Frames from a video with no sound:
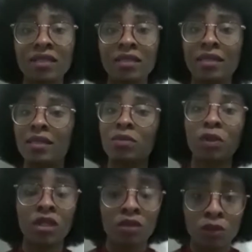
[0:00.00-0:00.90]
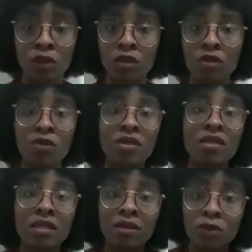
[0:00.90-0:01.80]
this disease, but they do not know
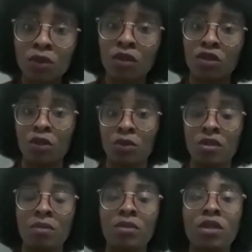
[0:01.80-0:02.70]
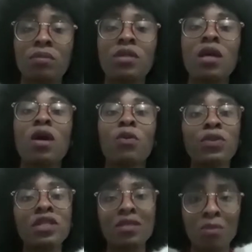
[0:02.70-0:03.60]
since they do not show symptoms,
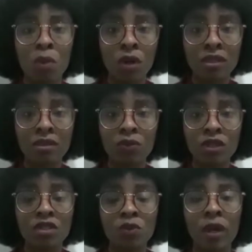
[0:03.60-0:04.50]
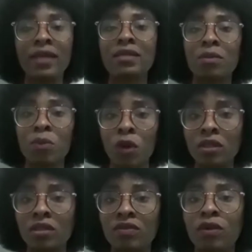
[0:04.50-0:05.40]
which is important, which is why it's
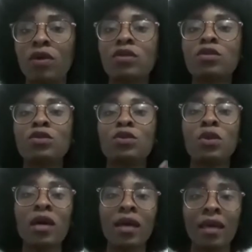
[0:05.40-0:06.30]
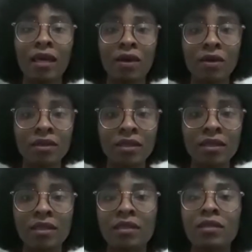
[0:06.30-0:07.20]
important for us to do a
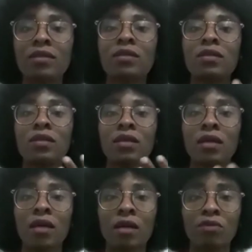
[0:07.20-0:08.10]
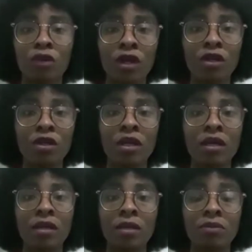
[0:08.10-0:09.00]
continuous
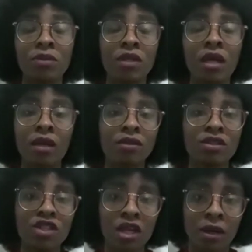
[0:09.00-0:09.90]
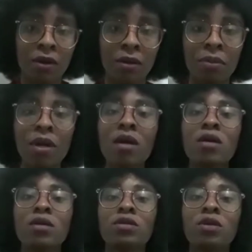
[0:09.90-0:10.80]
regular health checkup.
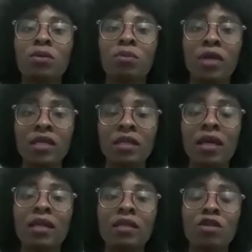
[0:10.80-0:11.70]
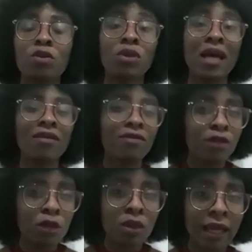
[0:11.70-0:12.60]
So basically, you would have
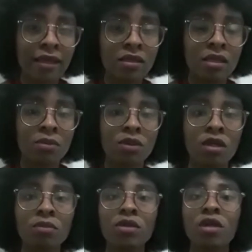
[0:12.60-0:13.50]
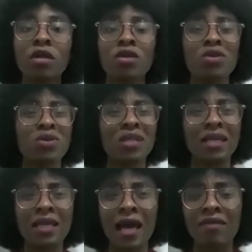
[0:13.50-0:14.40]
flu-like symptoms. You
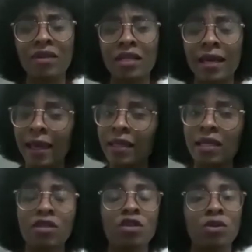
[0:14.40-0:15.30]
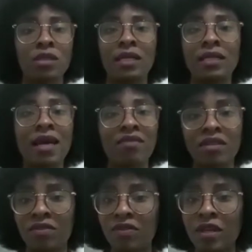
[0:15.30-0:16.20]
start having headaches, you start
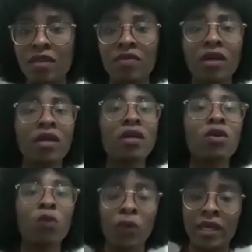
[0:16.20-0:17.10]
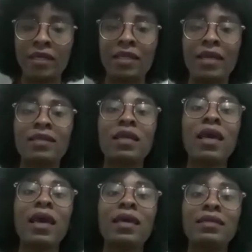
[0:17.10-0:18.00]
having fever,
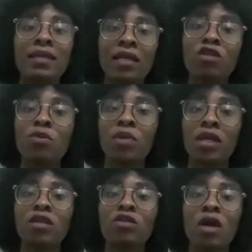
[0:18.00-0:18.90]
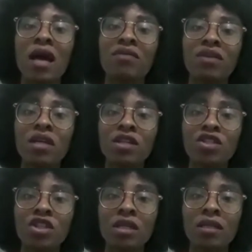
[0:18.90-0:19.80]
weakness, and then you begin to have
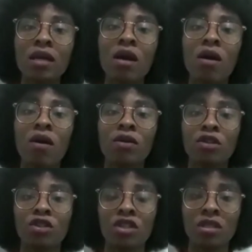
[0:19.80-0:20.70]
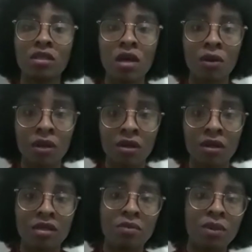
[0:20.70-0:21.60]
itching on your genital
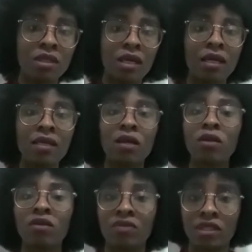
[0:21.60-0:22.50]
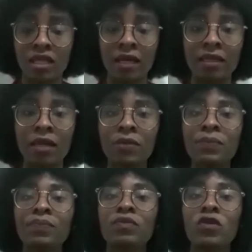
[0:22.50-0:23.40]
areas, be it anal or
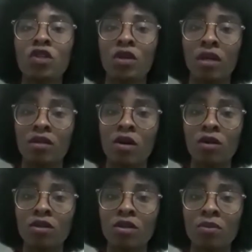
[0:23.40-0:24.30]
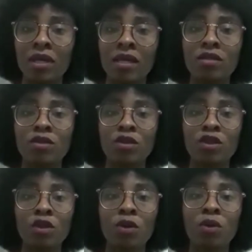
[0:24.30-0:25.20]
vaginal. You can also begin
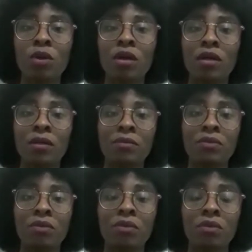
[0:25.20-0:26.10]
to